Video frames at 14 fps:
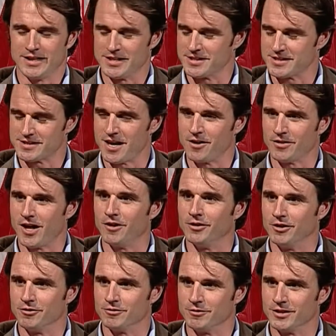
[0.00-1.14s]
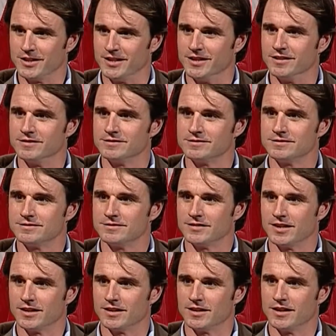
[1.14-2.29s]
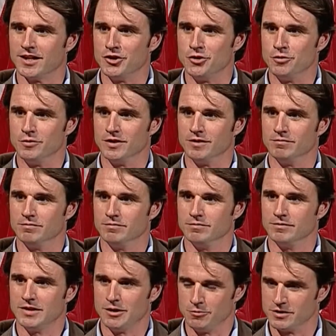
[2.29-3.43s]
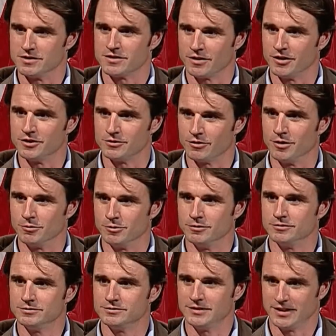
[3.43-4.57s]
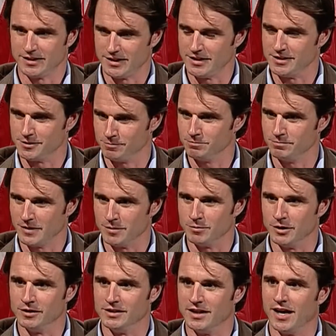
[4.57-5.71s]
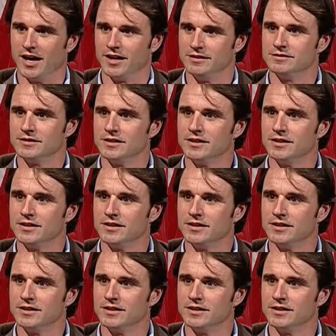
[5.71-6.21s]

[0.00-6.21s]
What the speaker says: again, it's a sound I'll never forget, I knew that he was in serious trouble. Hmm. And Billy died.